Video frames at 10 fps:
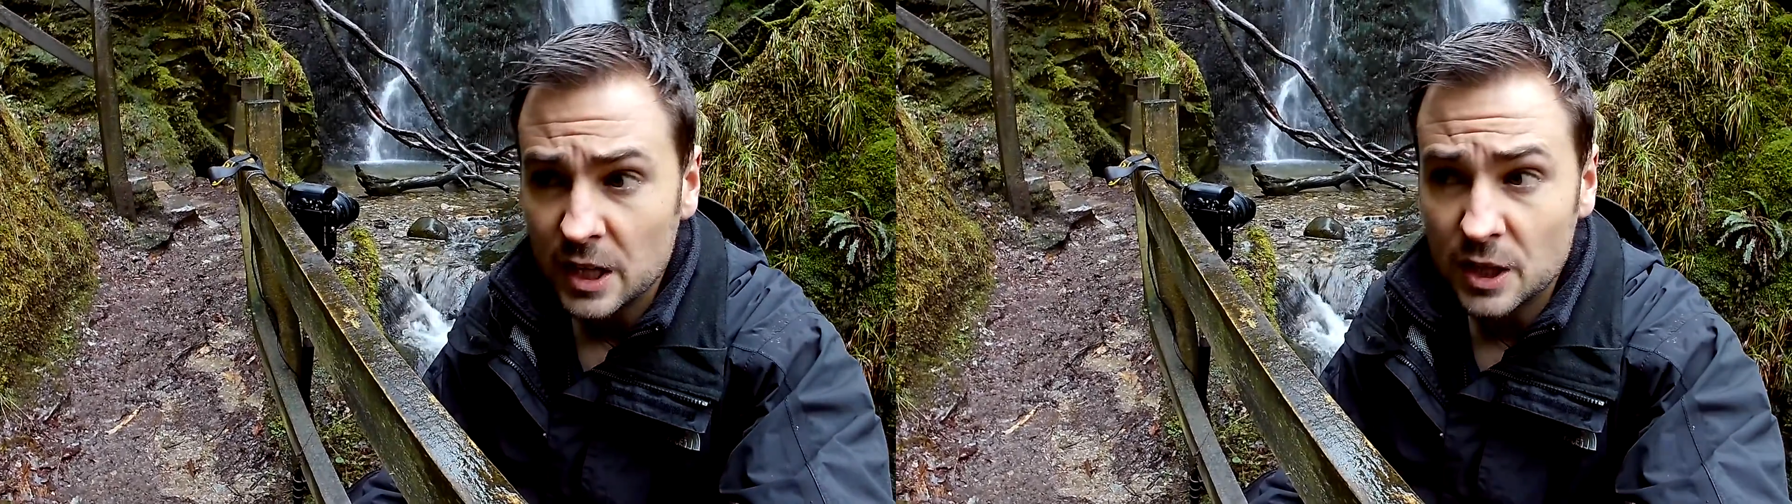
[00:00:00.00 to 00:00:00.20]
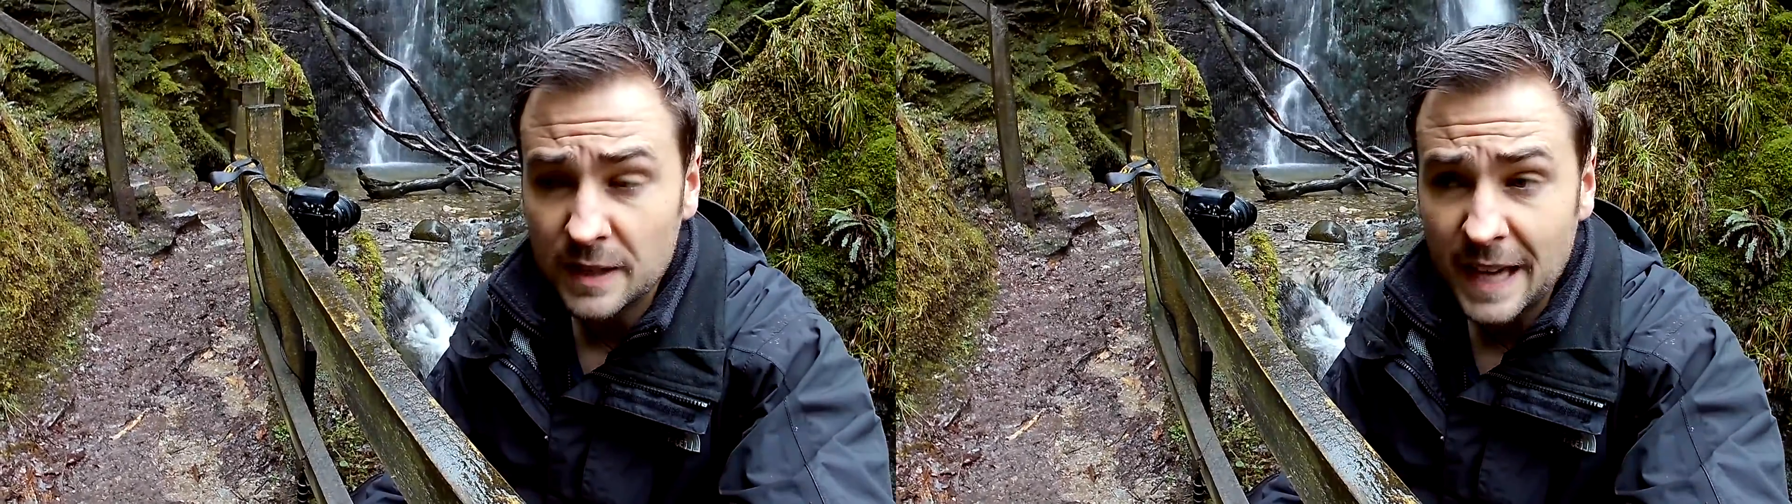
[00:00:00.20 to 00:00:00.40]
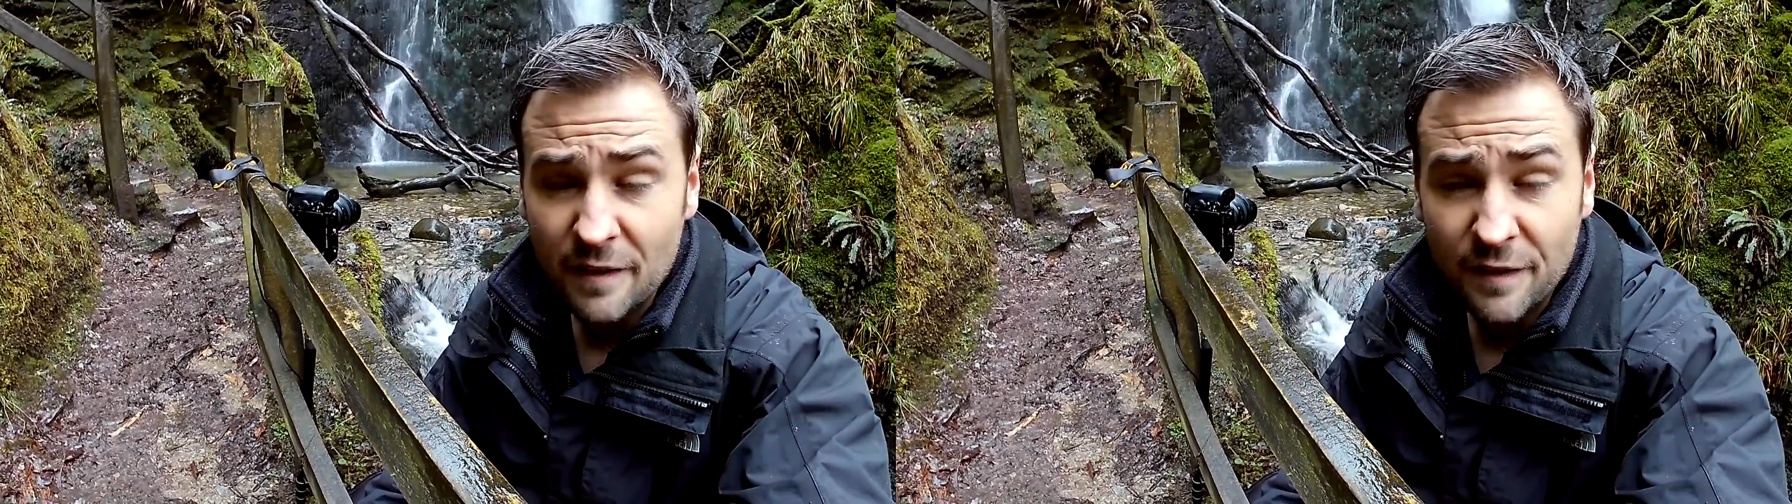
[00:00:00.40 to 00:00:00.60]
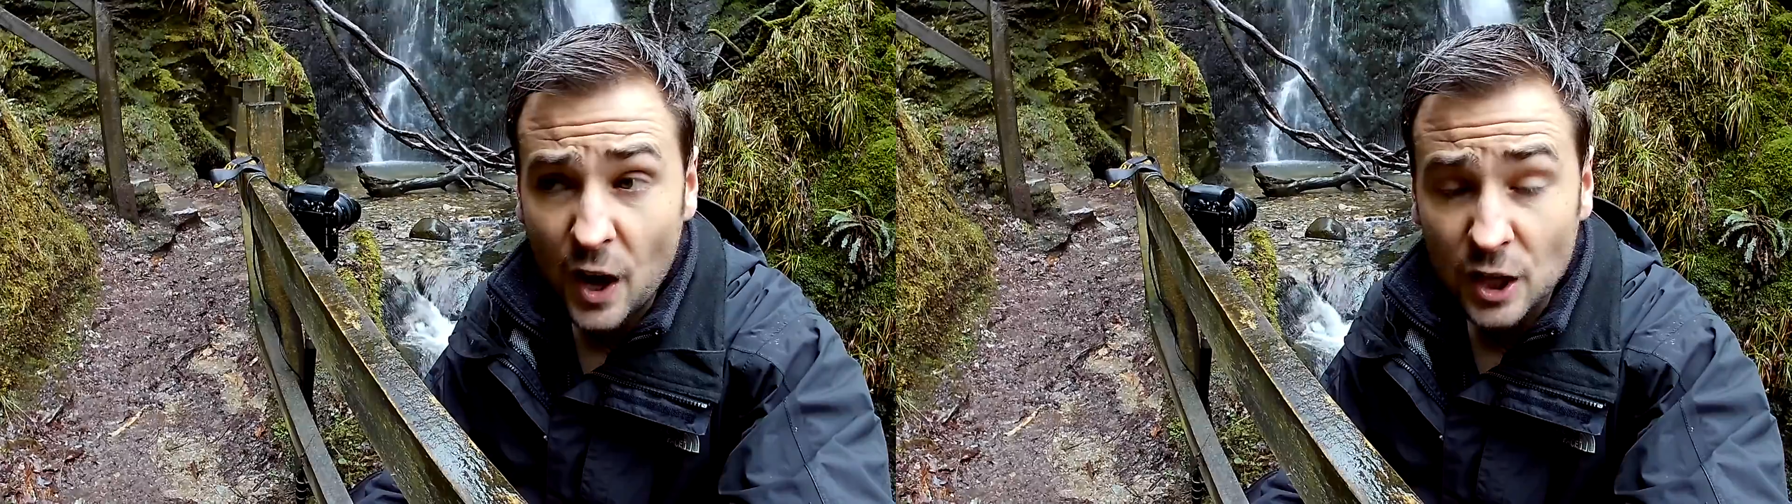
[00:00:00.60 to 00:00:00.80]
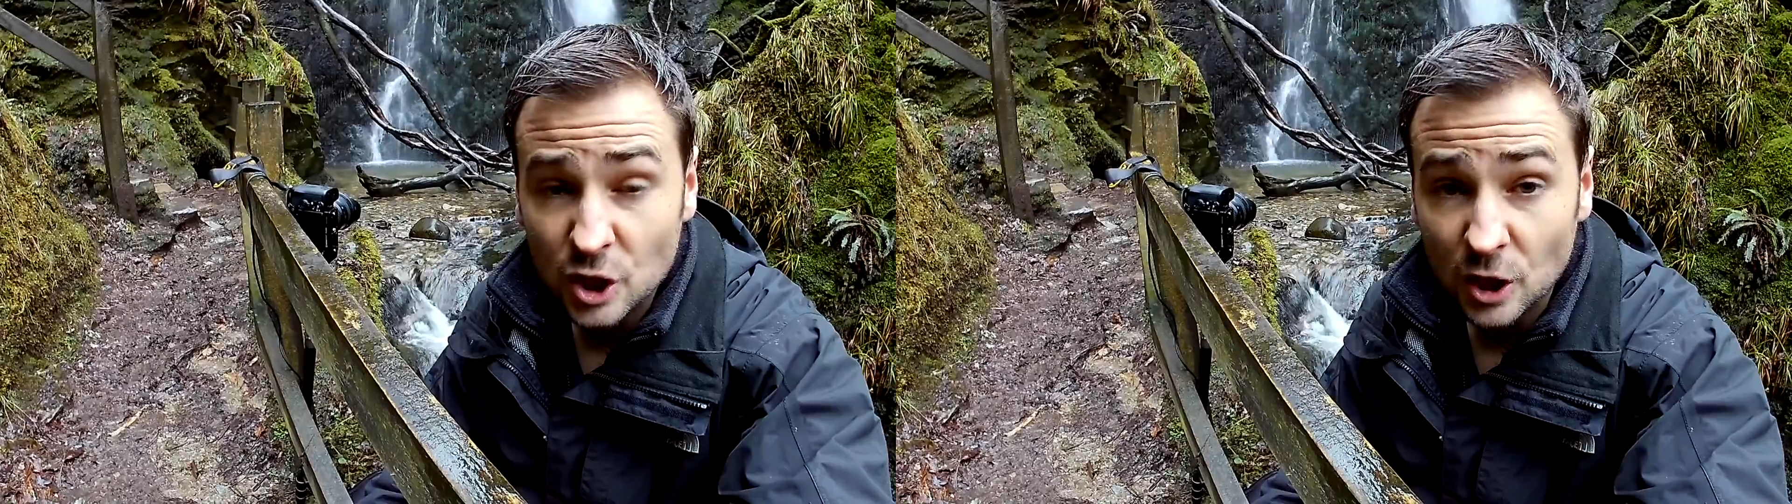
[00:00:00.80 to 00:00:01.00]
you can get
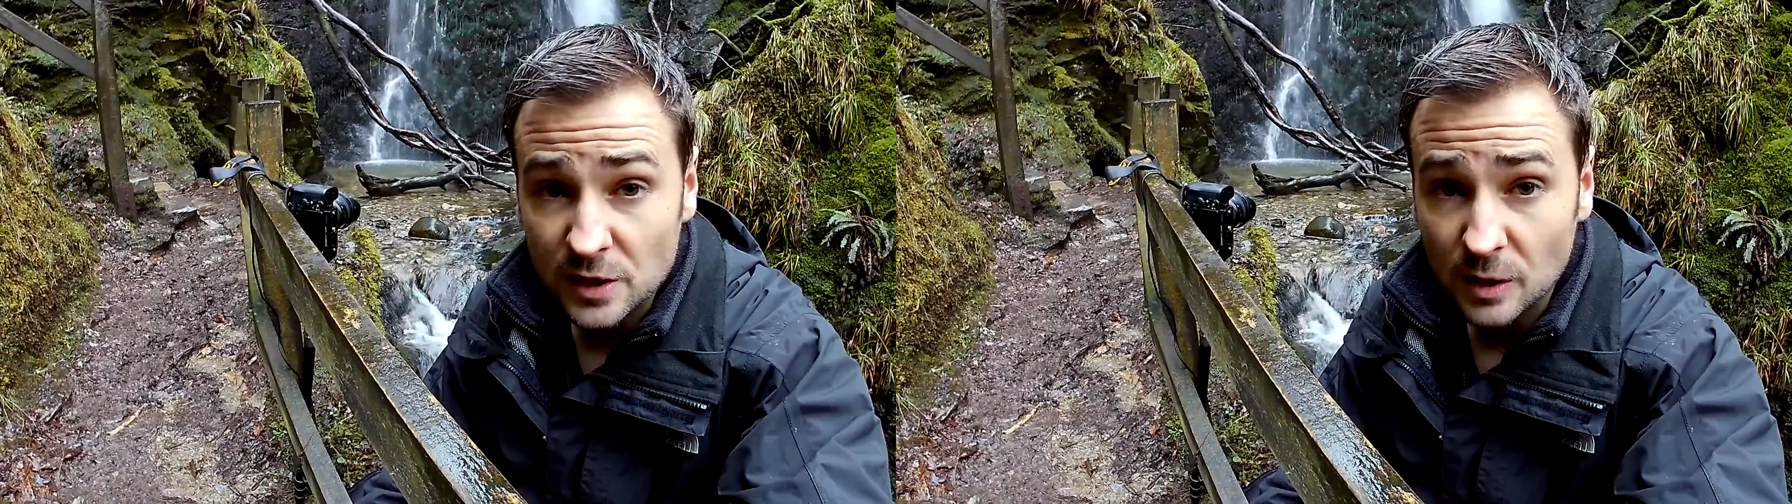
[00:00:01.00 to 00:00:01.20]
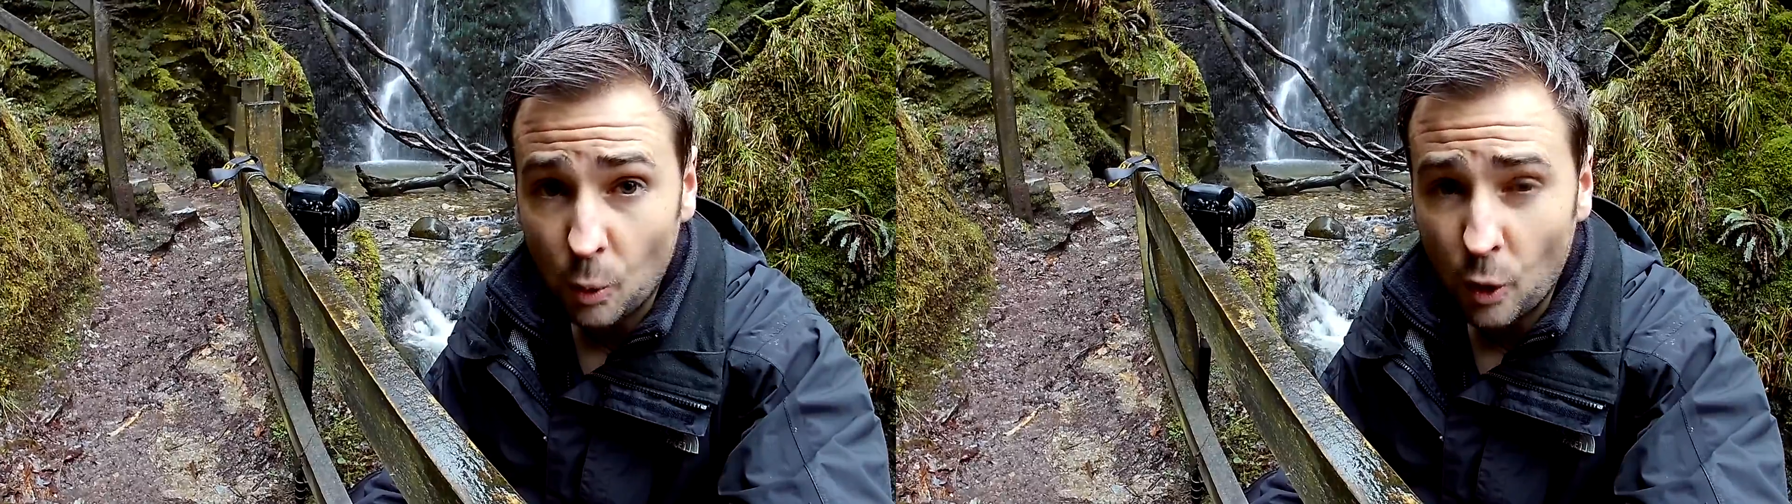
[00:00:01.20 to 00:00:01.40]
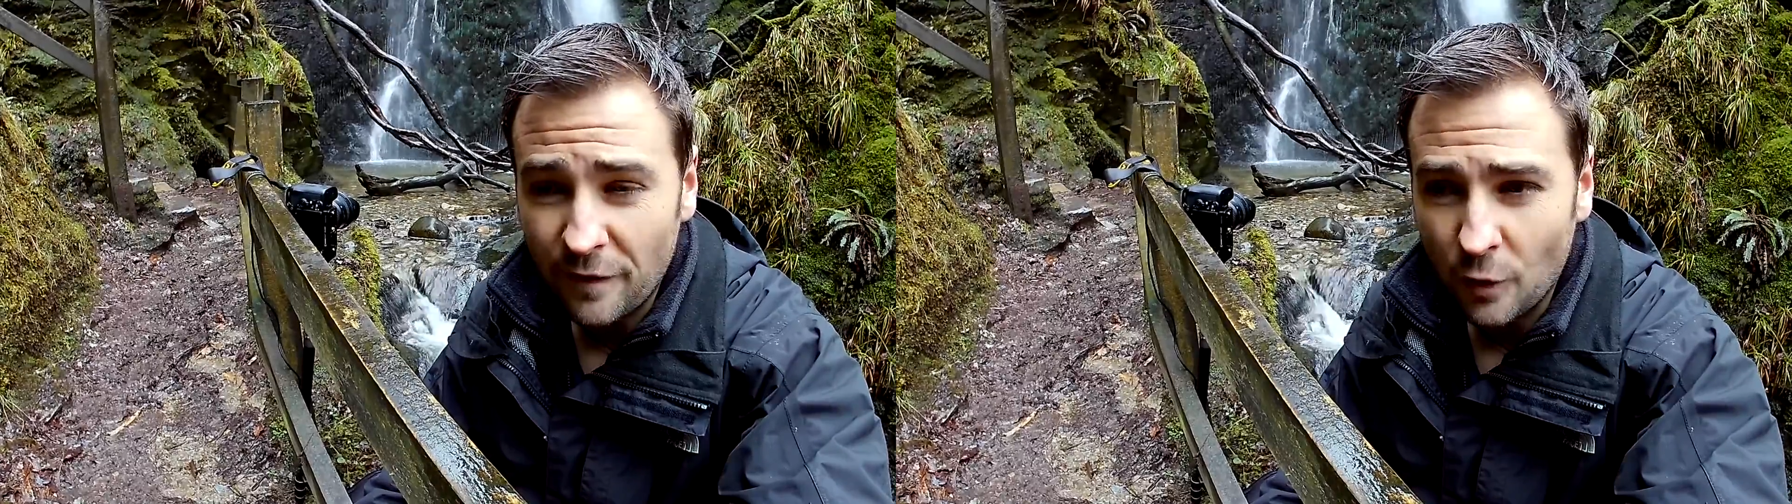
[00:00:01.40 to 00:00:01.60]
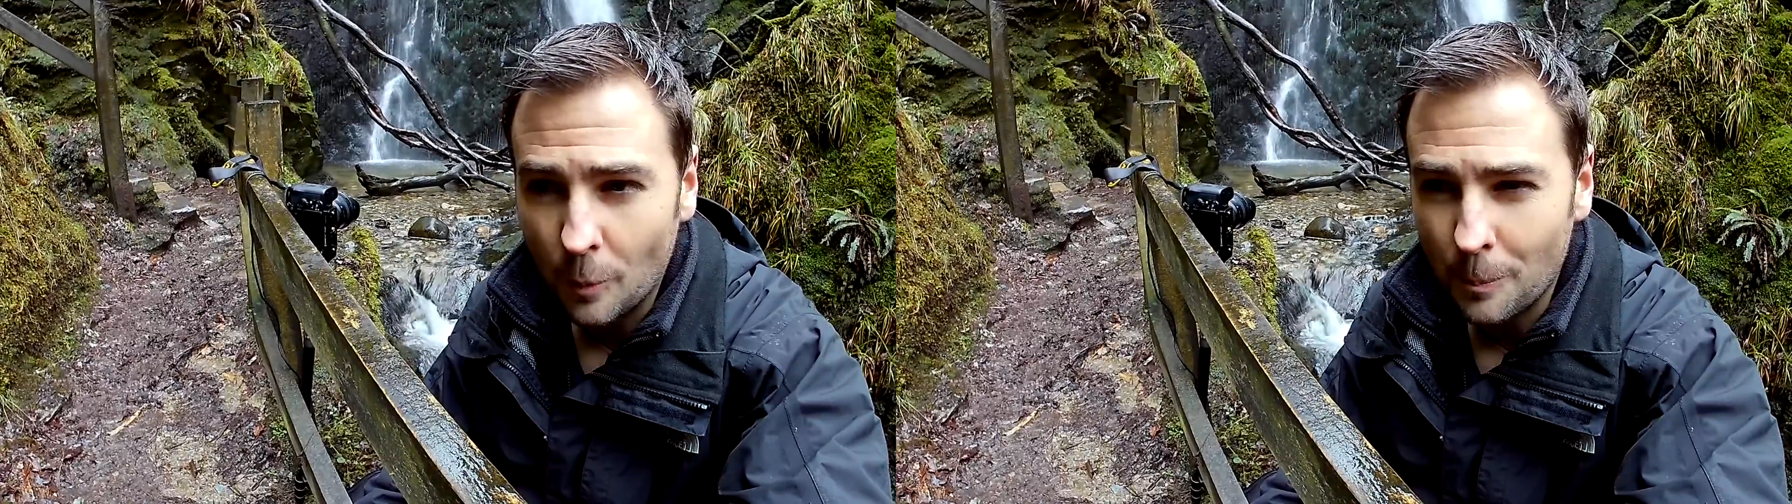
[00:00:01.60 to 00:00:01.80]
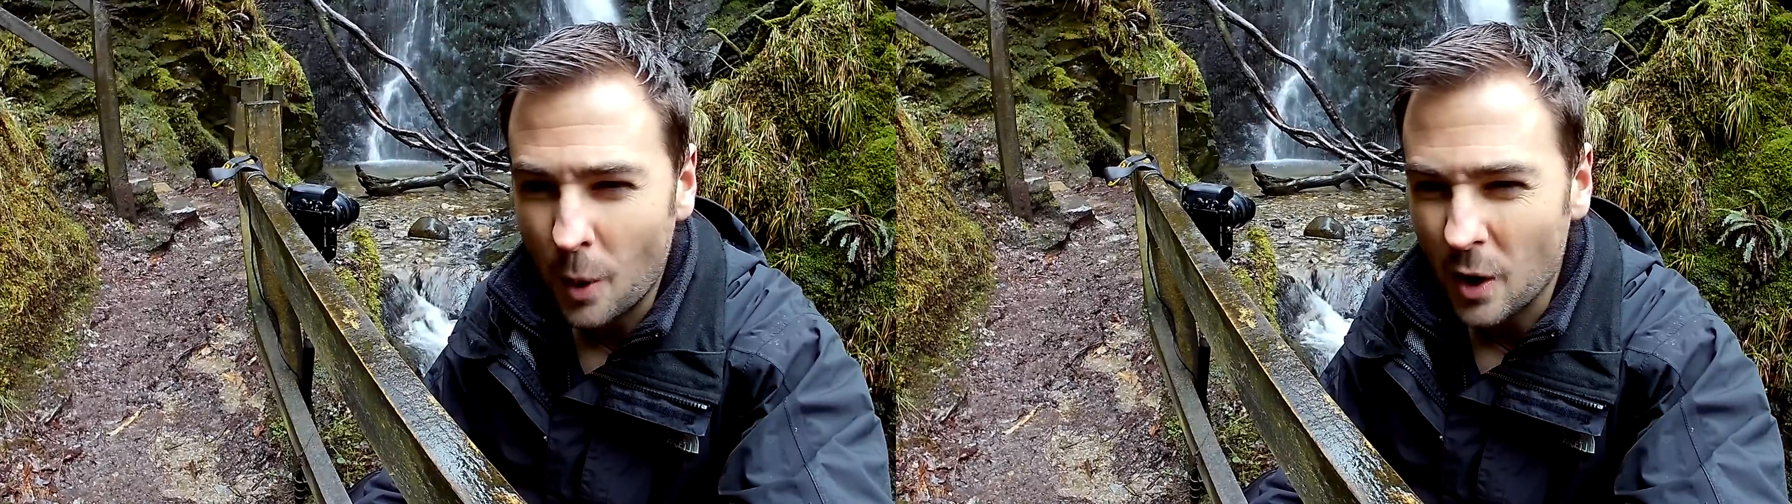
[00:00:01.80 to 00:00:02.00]
fine shots of the waterfall,
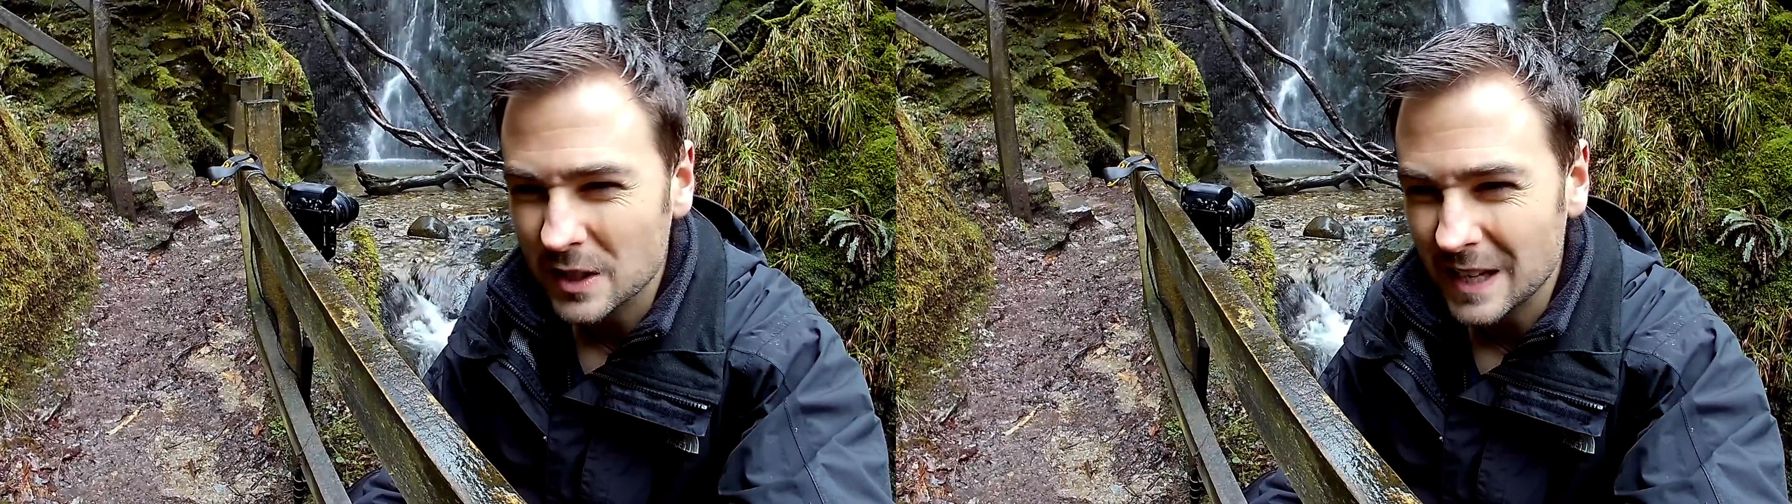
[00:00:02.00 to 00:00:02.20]
but